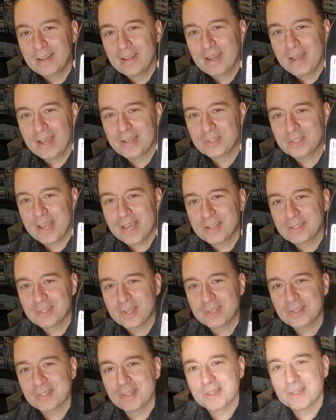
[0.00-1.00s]
has
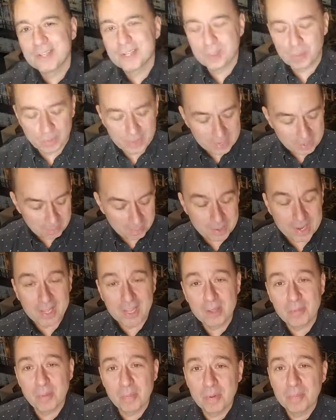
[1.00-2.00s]
access to this without paying
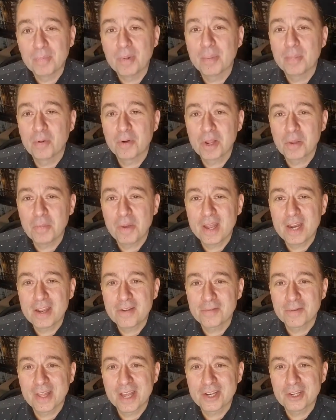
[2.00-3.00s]
them a pretty penny
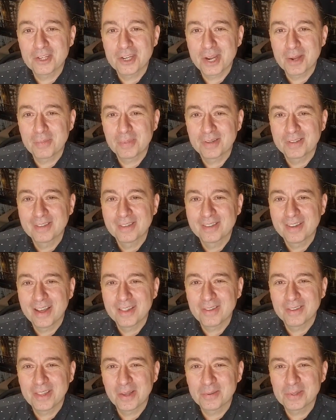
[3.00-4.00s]
for that shape. I
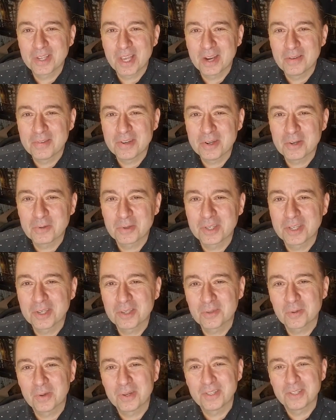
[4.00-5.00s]
thought that was kind of an interesting
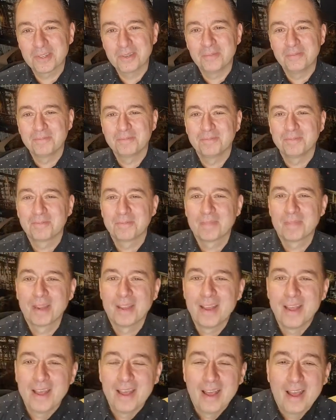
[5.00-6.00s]
story too.
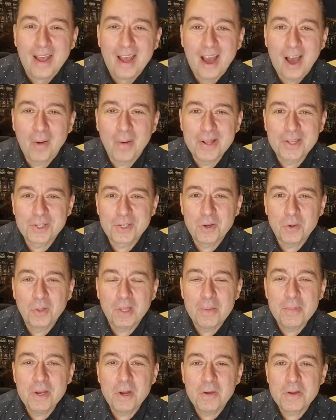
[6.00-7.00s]
All right, so
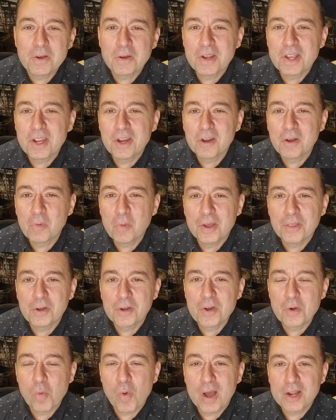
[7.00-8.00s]
let me know you're here, whether
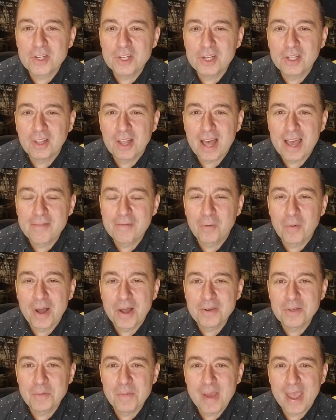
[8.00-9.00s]
you're watching live or
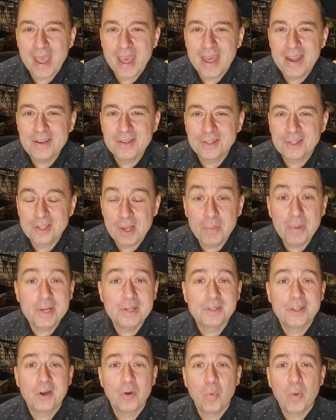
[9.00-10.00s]
on demand. Somebody's
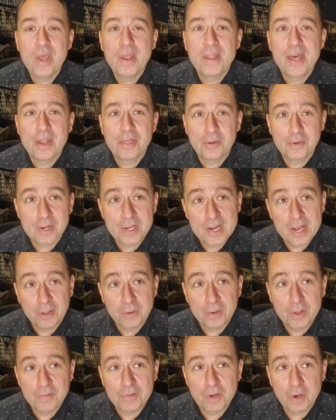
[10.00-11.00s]
going to win that $30
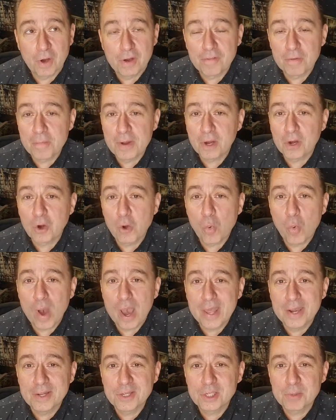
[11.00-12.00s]
gift card from Arrow
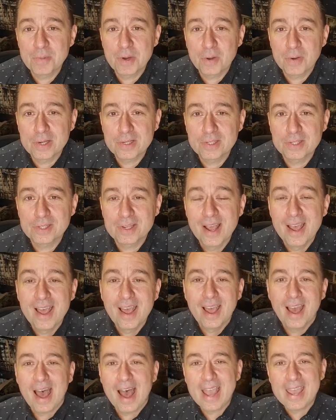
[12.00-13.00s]
Wine and Spirits.
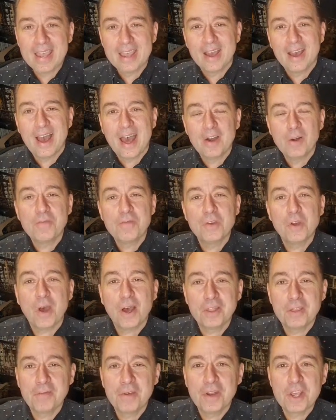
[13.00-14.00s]
I don't know if you caught
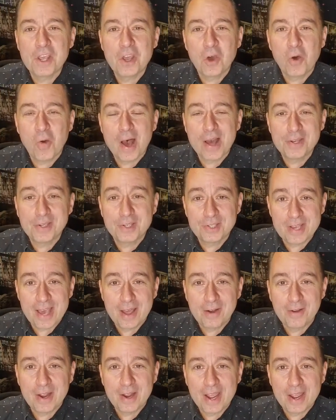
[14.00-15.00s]
the video on
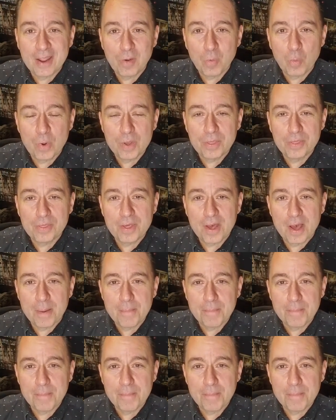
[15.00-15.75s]
Saturday with